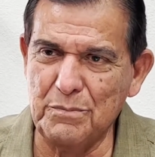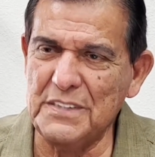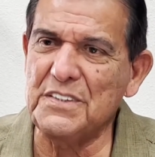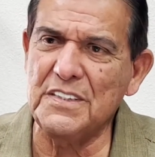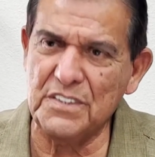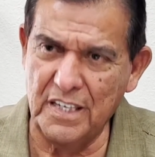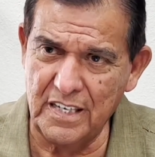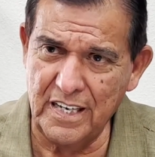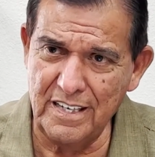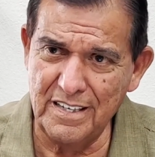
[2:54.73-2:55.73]
He says,
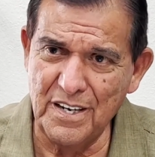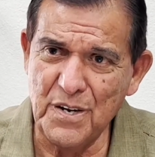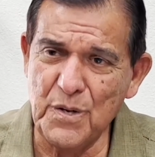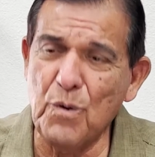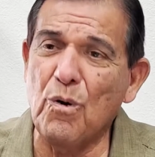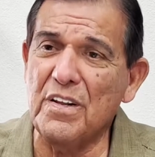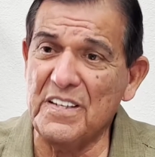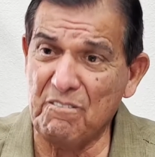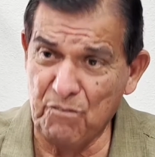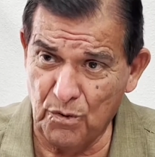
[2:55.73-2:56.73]
Eddie, you are
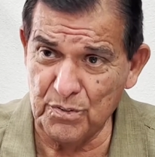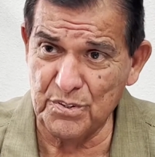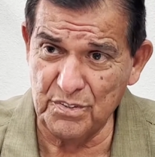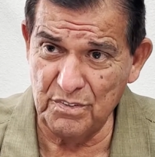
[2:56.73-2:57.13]
the first